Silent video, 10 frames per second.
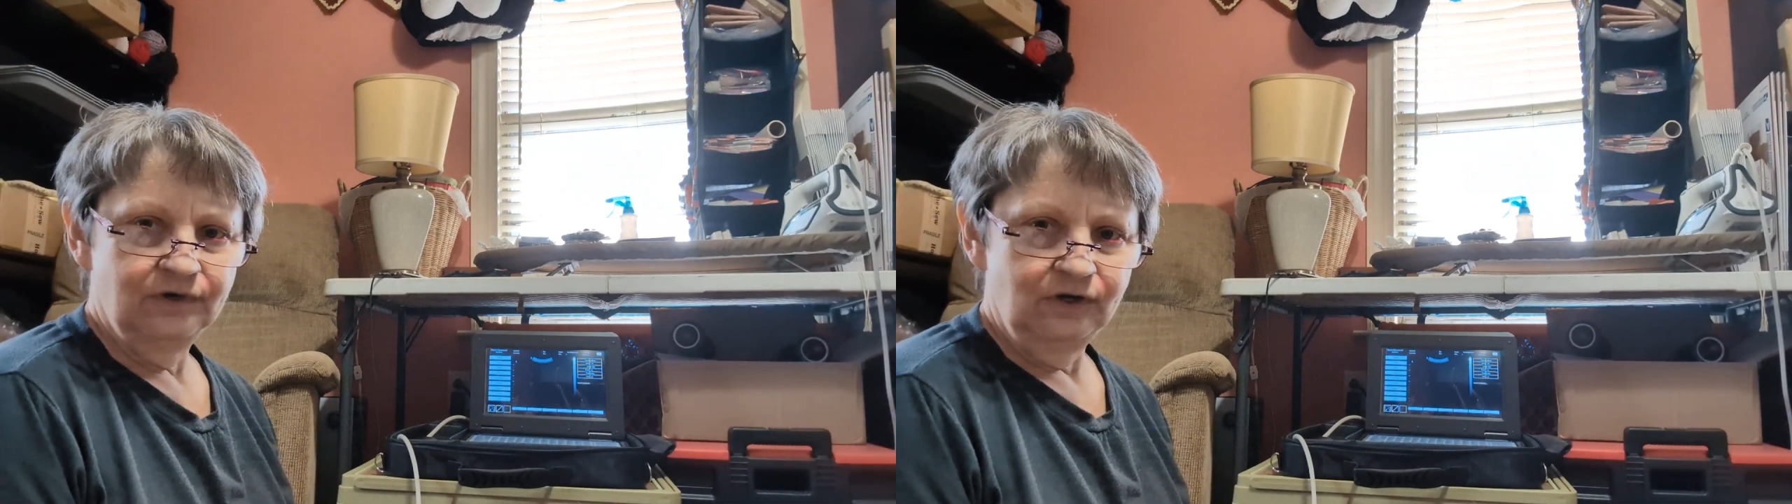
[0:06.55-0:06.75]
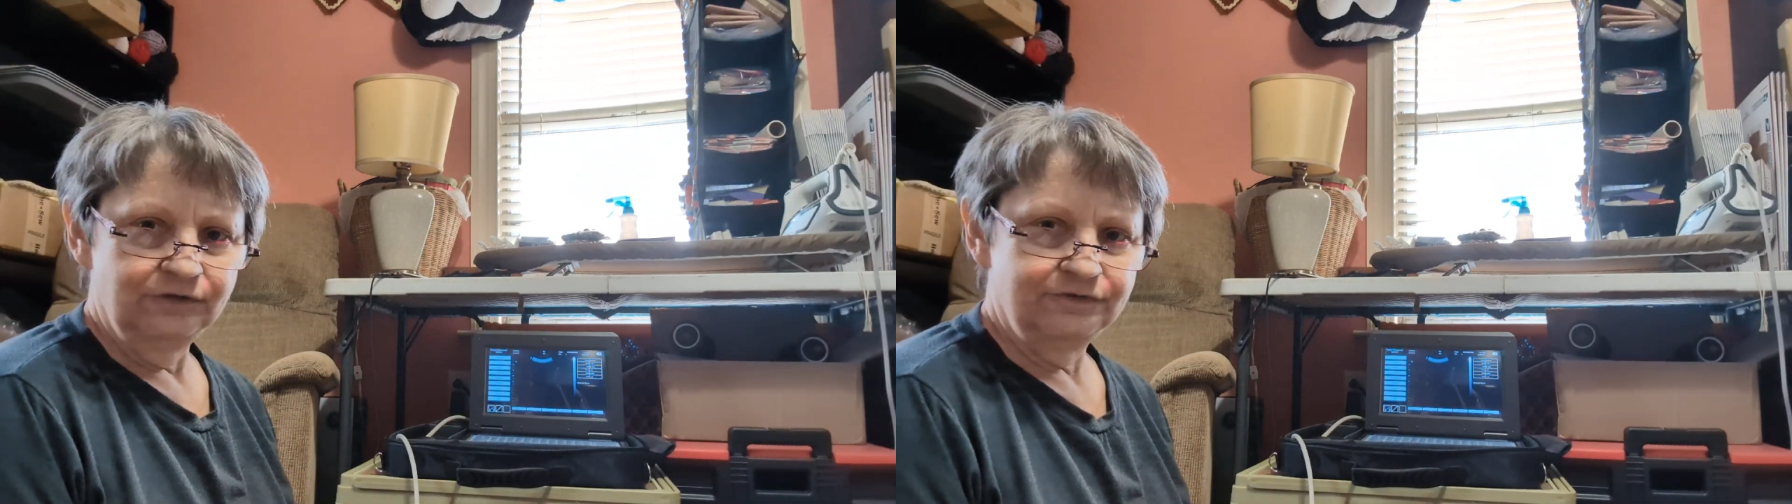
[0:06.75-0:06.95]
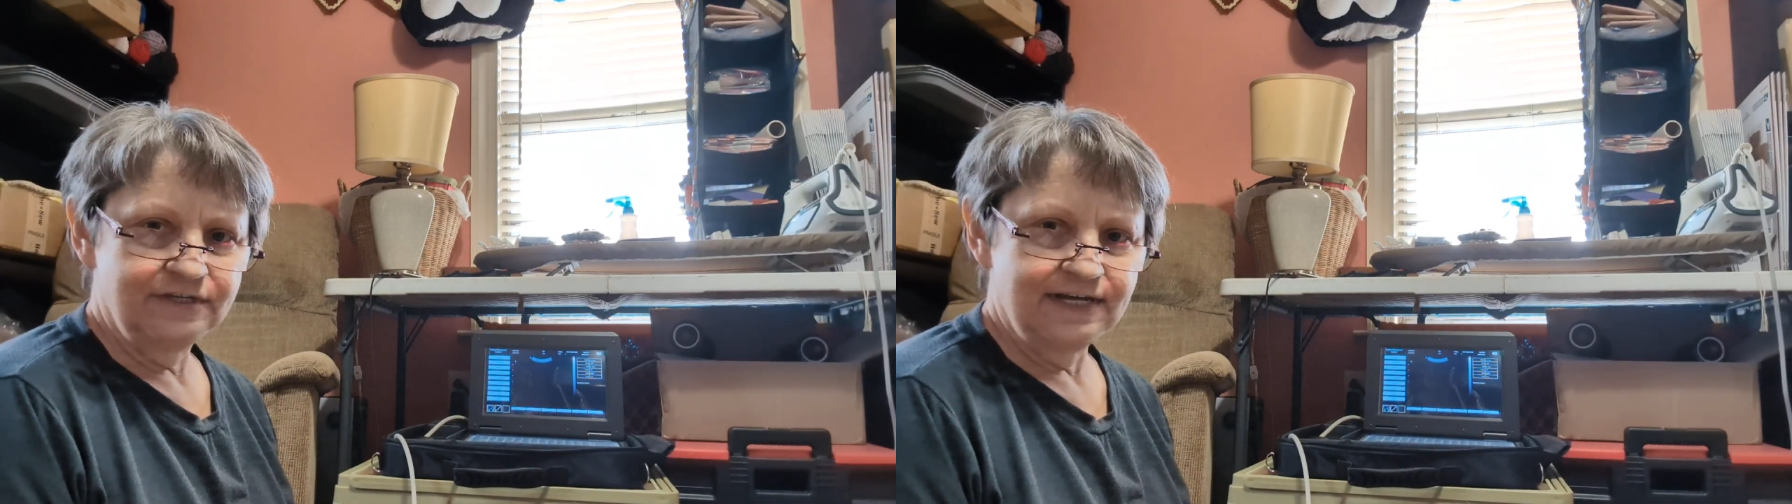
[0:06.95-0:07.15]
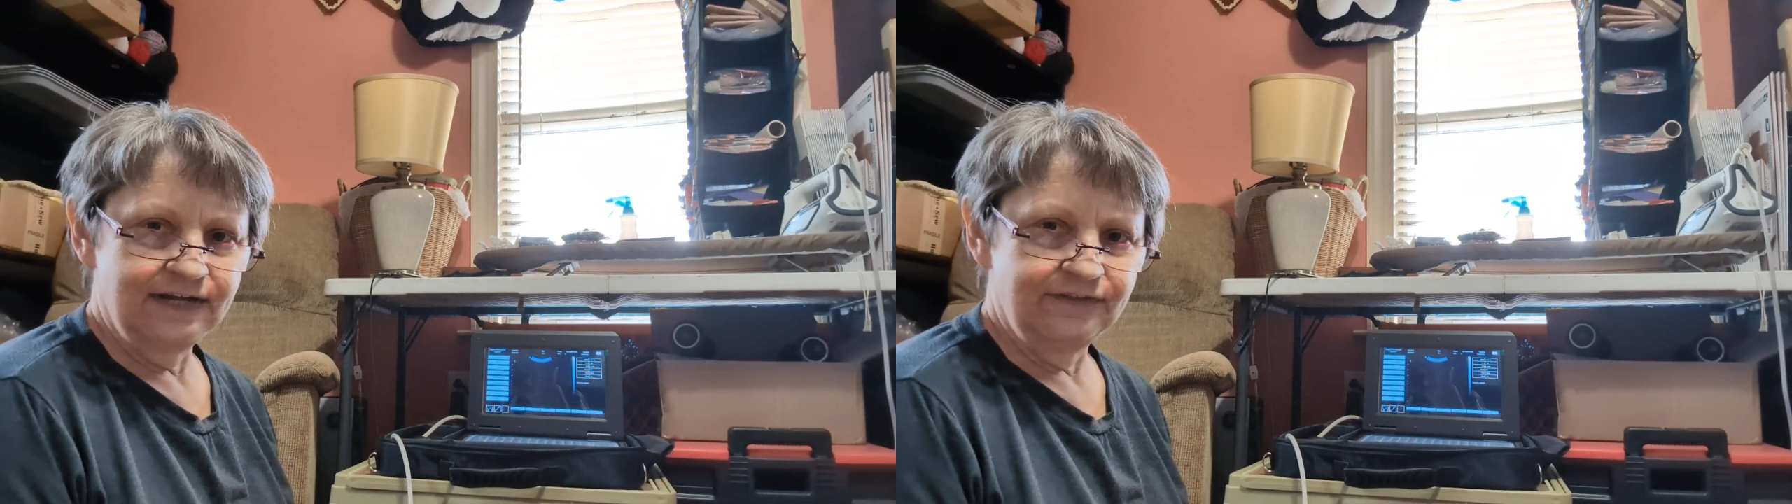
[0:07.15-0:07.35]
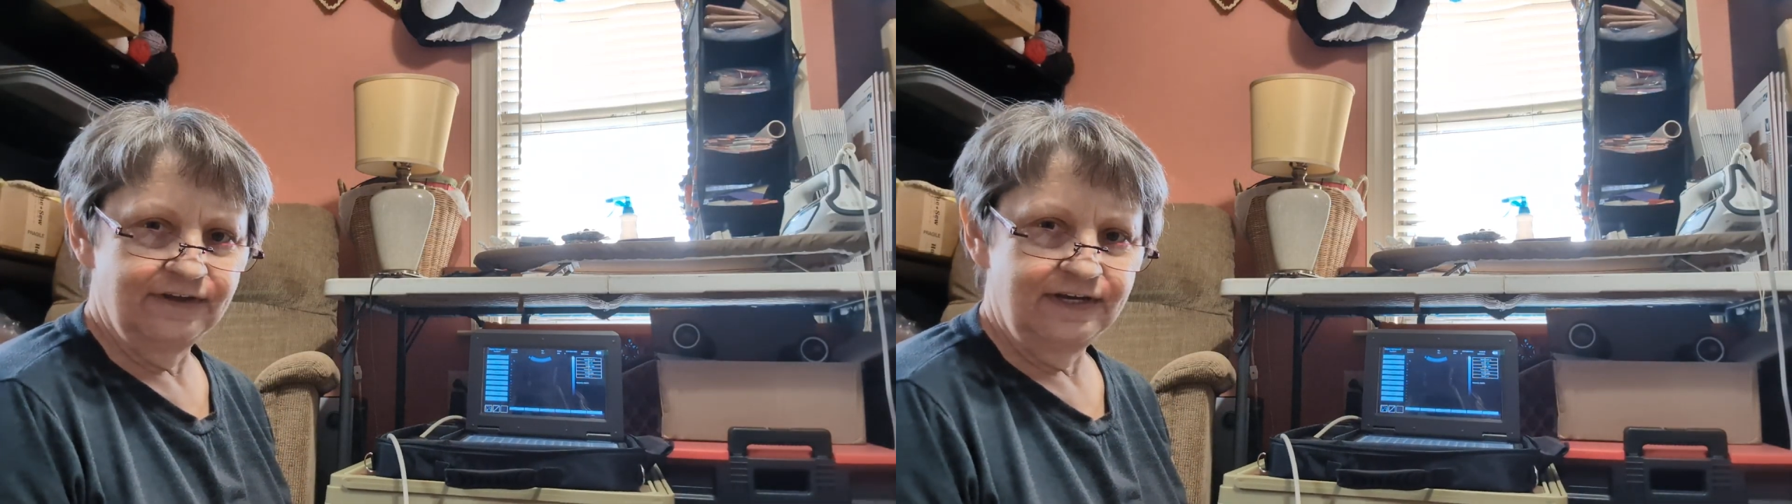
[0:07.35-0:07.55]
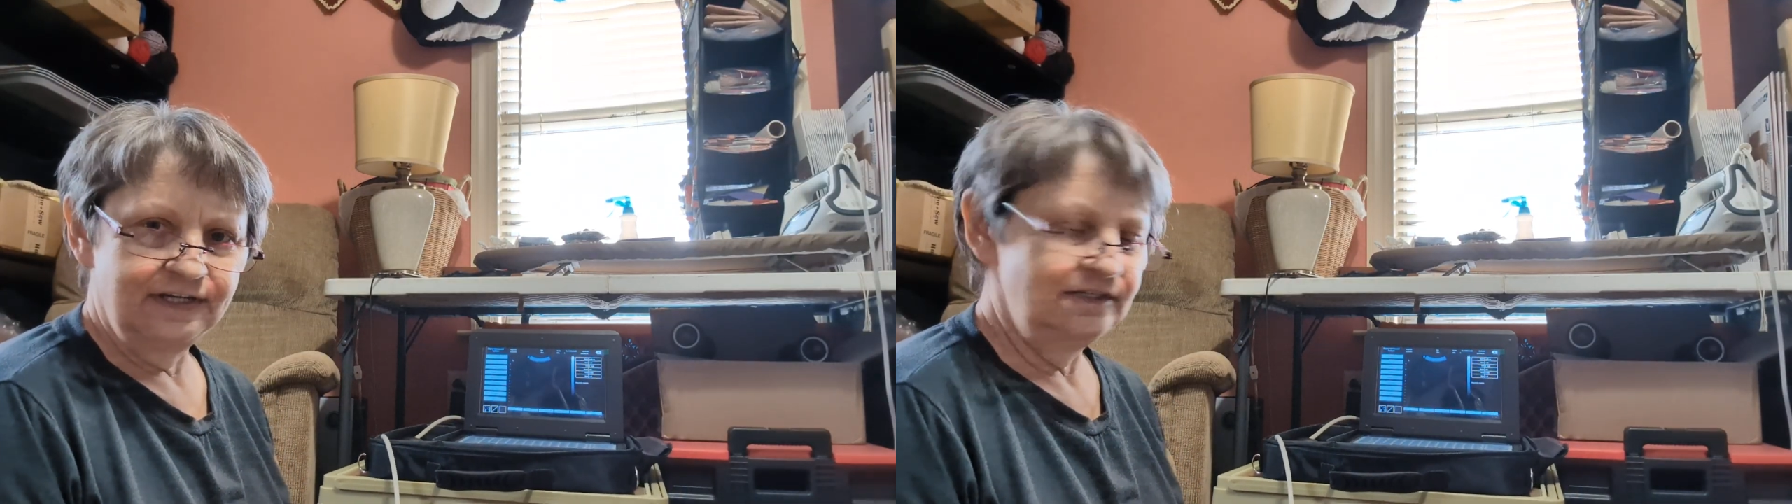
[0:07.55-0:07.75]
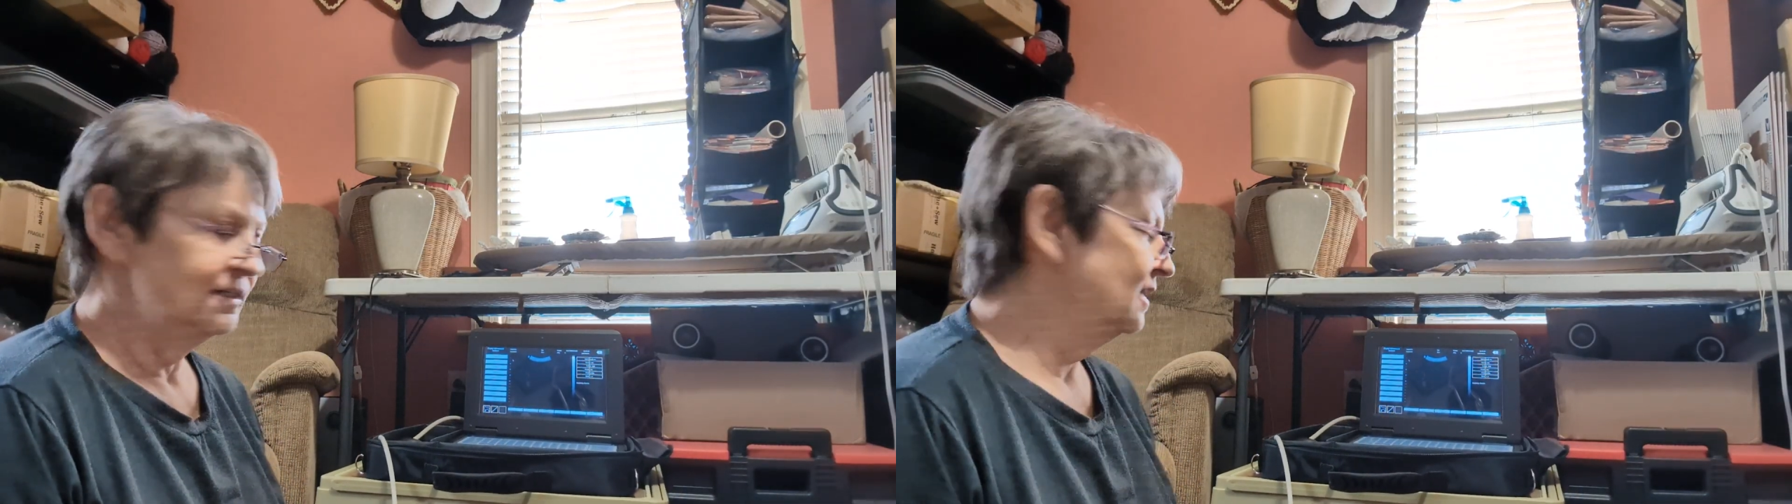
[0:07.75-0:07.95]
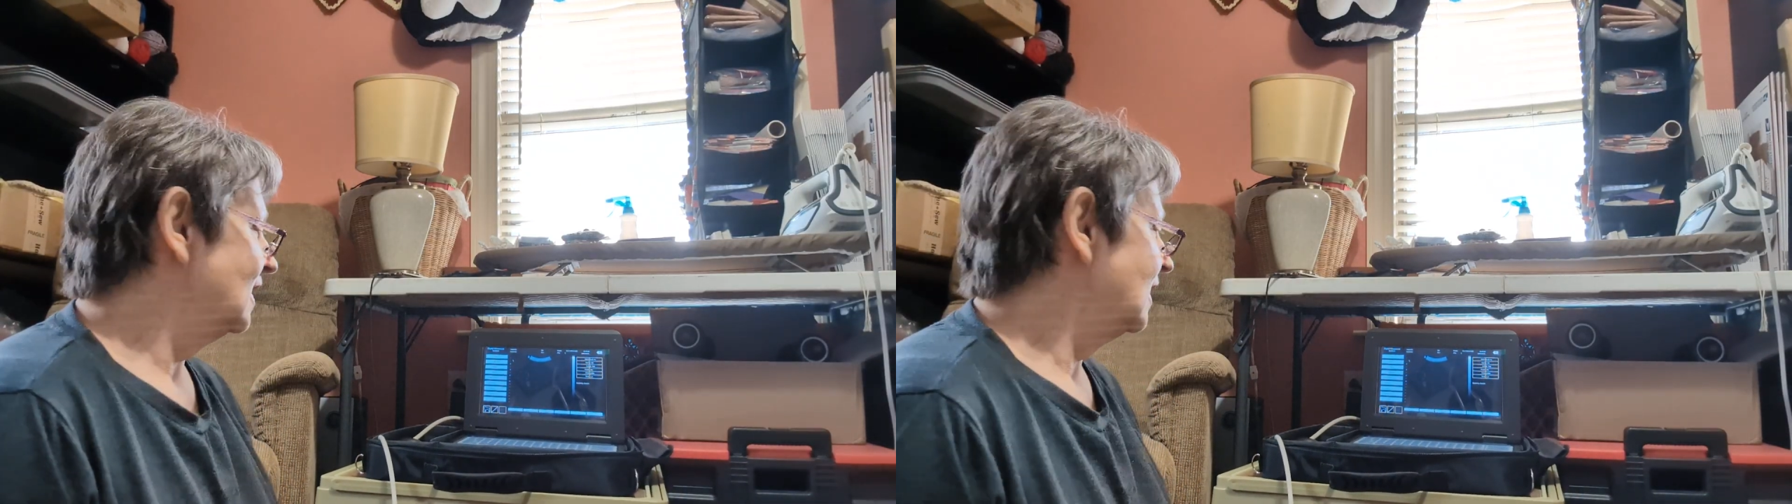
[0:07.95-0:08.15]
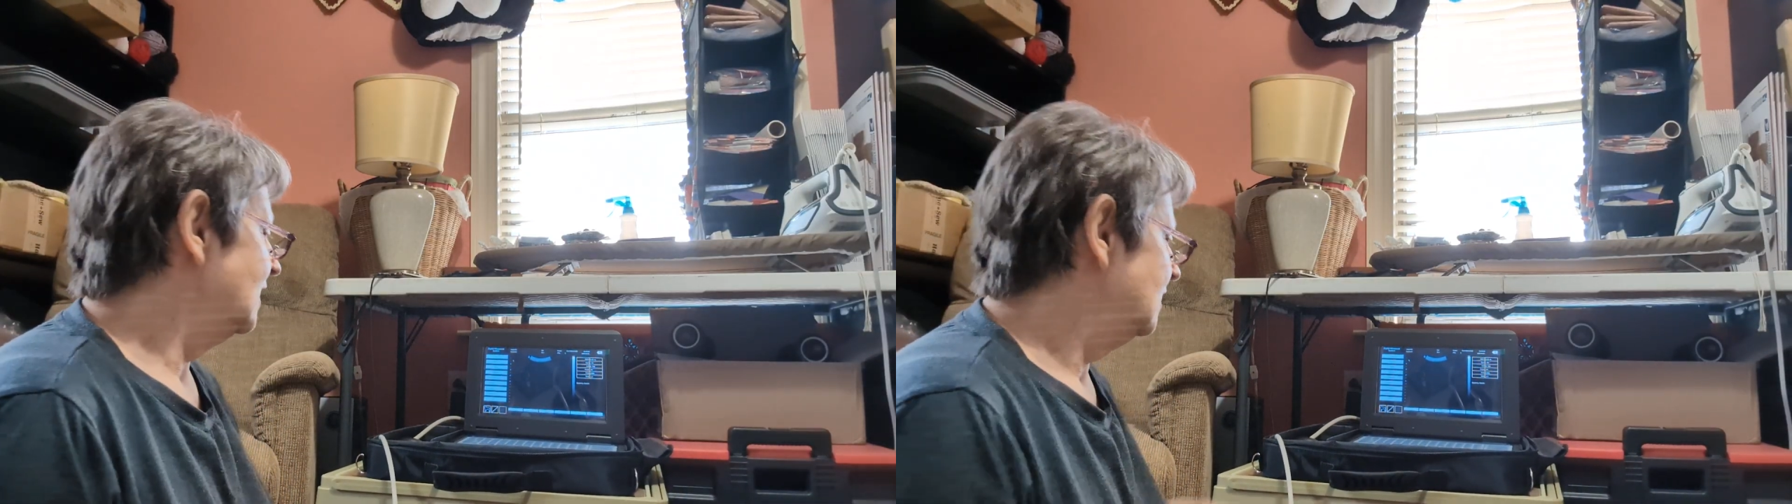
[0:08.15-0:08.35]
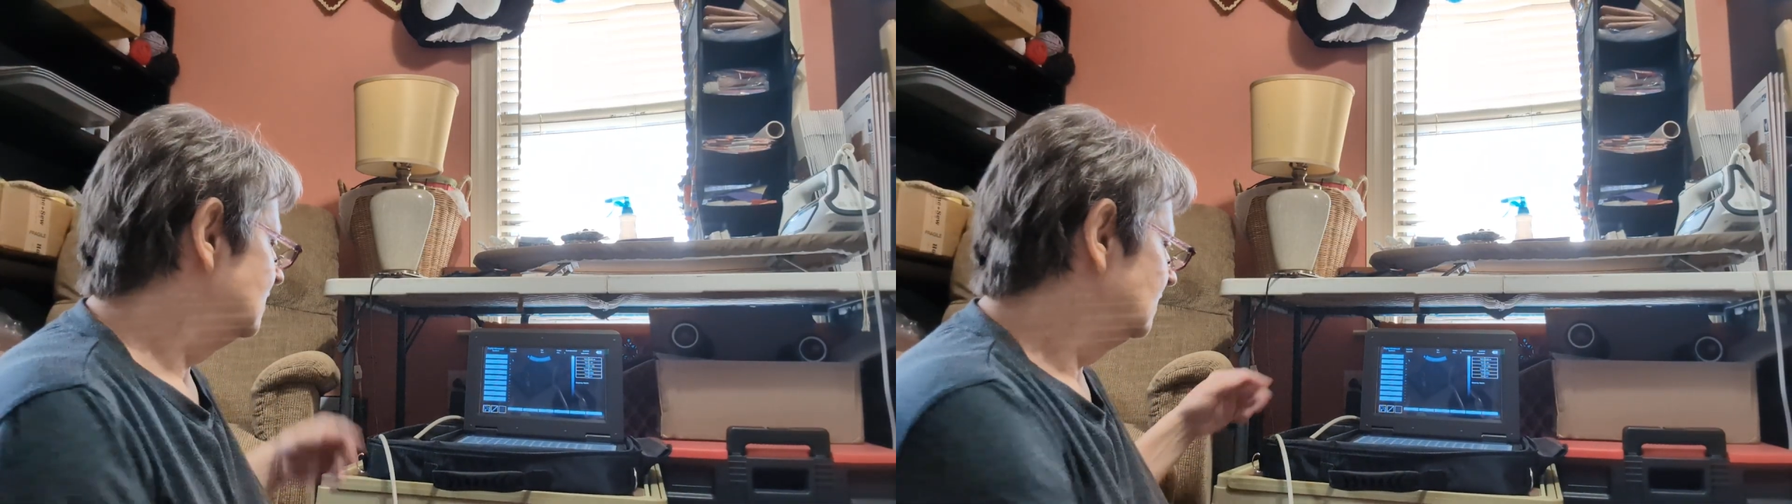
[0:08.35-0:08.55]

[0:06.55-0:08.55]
ultrasounds again today.